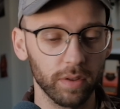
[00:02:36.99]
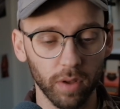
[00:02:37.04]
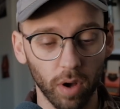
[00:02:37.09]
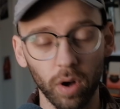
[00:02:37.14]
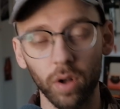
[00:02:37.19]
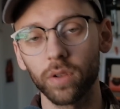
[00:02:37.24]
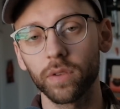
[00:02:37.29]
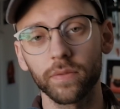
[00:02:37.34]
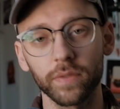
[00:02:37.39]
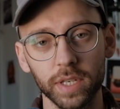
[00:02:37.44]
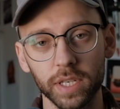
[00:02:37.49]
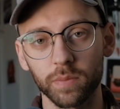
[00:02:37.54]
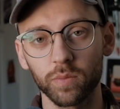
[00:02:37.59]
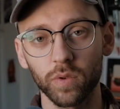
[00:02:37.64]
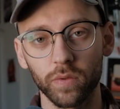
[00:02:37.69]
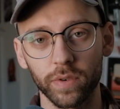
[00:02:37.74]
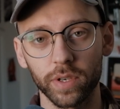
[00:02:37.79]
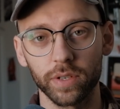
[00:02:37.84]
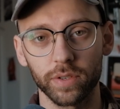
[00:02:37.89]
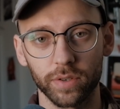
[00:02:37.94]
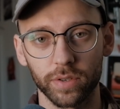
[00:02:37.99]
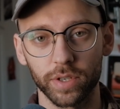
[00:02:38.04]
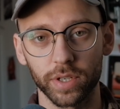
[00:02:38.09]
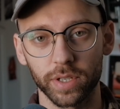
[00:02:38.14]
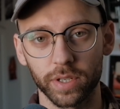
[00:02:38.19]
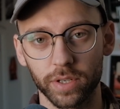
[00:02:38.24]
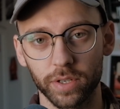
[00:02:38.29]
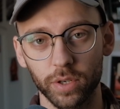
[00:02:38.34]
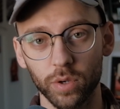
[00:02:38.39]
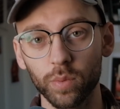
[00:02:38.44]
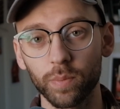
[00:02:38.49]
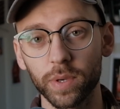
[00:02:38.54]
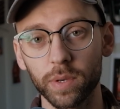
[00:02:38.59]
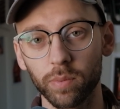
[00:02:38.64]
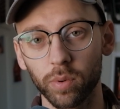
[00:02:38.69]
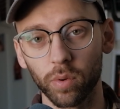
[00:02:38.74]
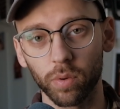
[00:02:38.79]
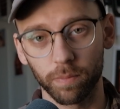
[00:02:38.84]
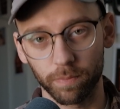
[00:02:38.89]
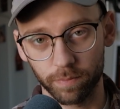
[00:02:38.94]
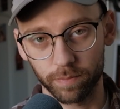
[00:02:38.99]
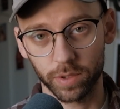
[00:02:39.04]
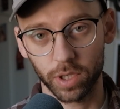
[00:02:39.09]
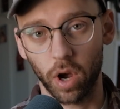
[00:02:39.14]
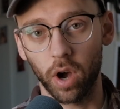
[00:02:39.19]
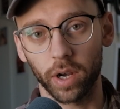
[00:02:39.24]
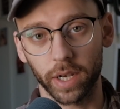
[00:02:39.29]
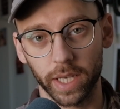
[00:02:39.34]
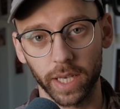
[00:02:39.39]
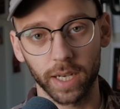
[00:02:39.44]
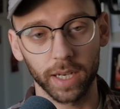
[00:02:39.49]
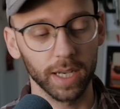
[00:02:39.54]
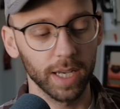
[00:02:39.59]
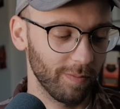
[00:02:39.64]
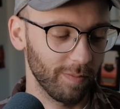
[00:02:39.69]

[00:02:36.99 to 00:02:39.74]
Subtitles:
all of these movies are just two people talking.